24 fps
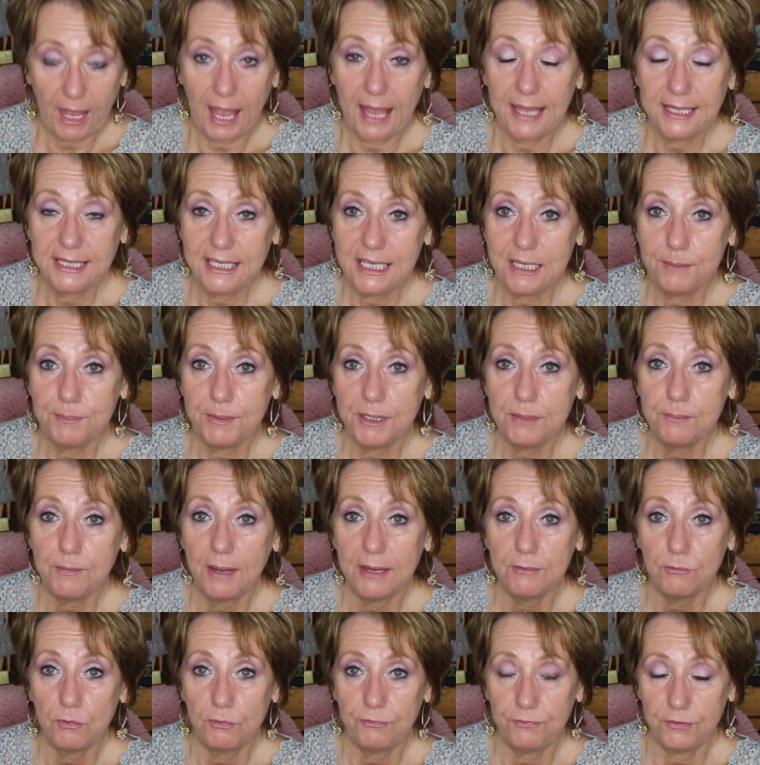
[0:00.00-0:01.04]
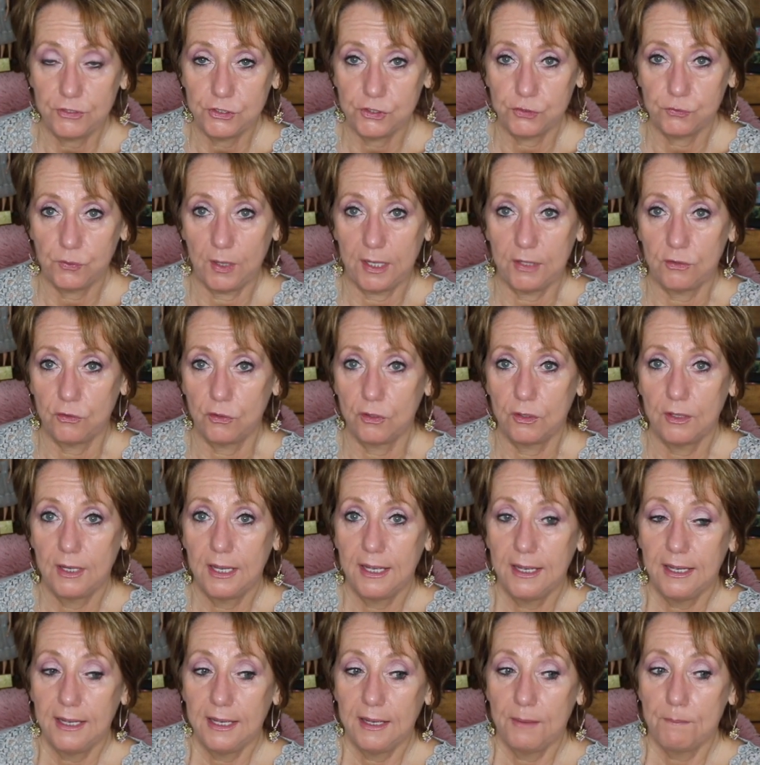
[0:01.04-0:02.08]
I keep in my refrigerator
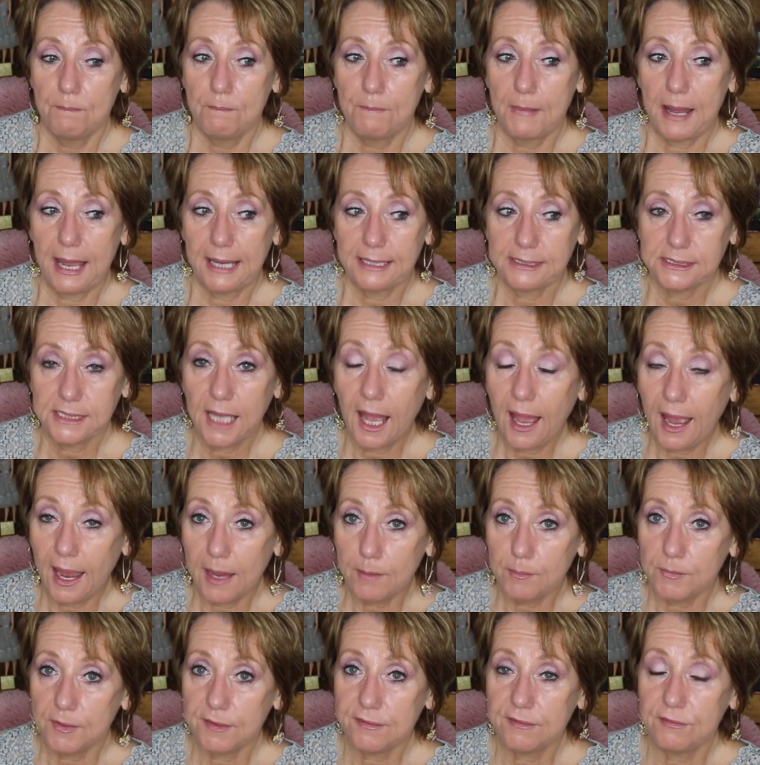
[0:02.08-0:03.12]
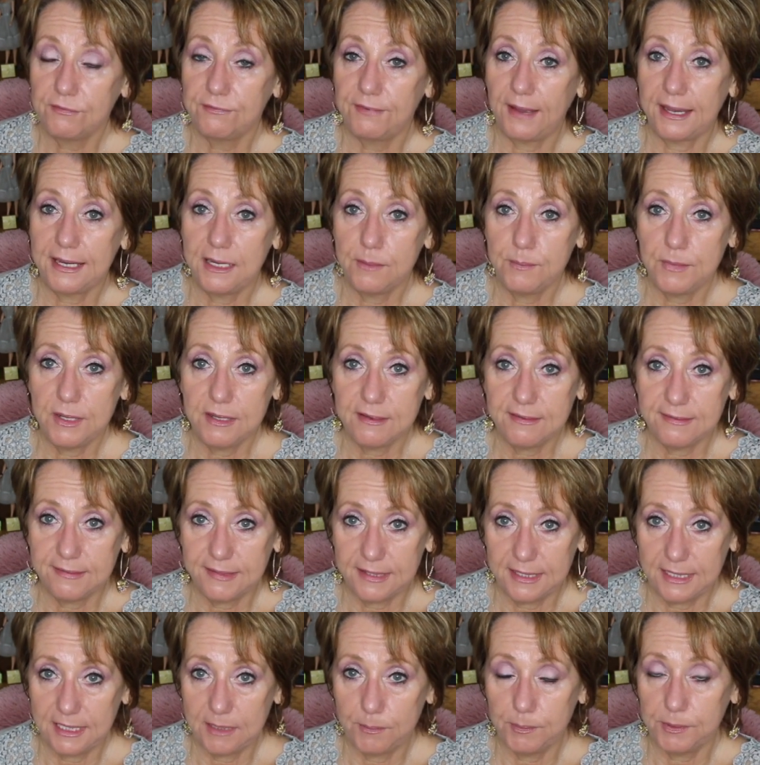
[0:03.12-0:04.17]
my Timeless Vitamin
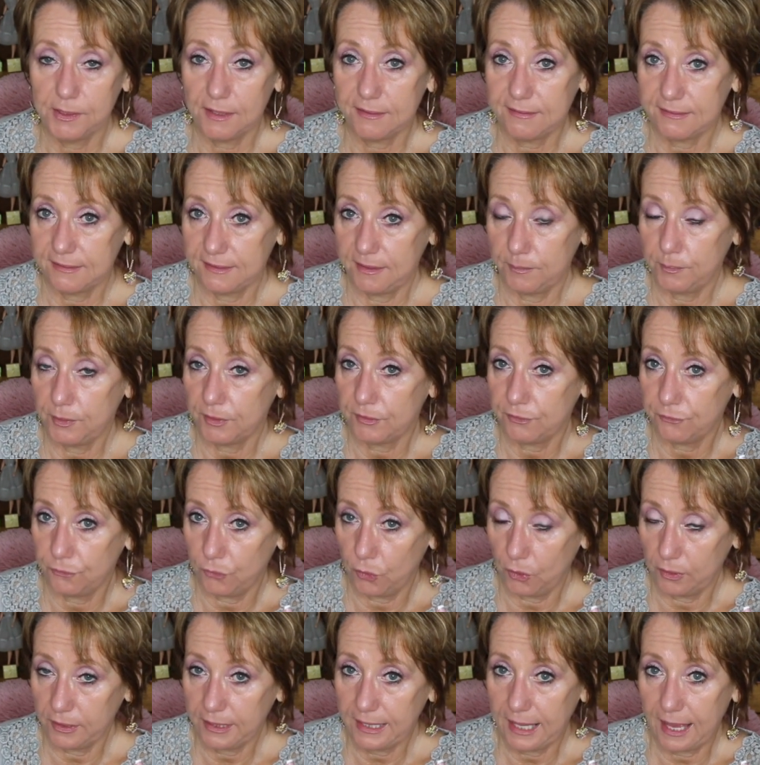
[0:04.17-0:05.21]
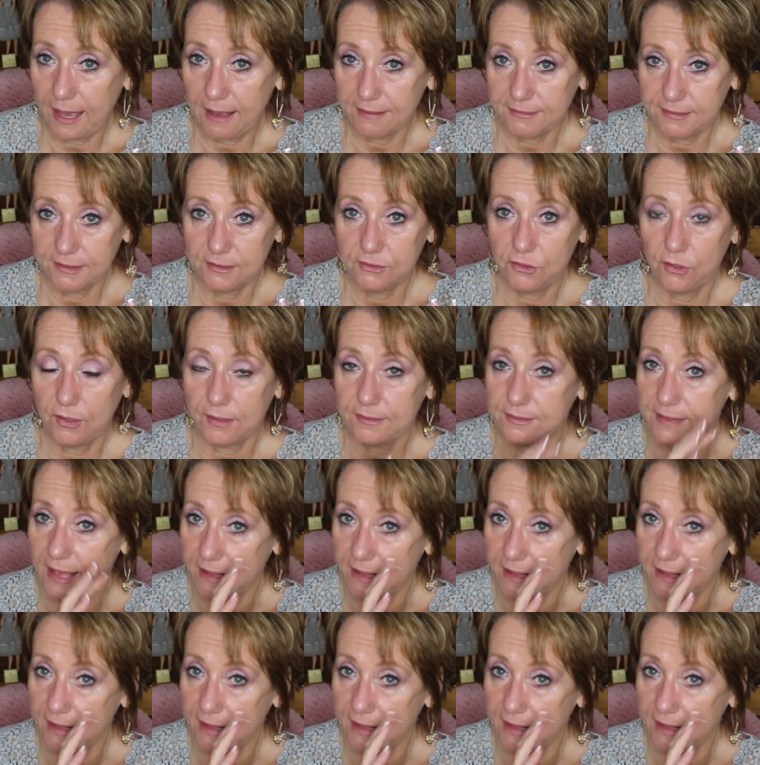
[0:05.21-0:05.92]
C plus Z plus folic Acid.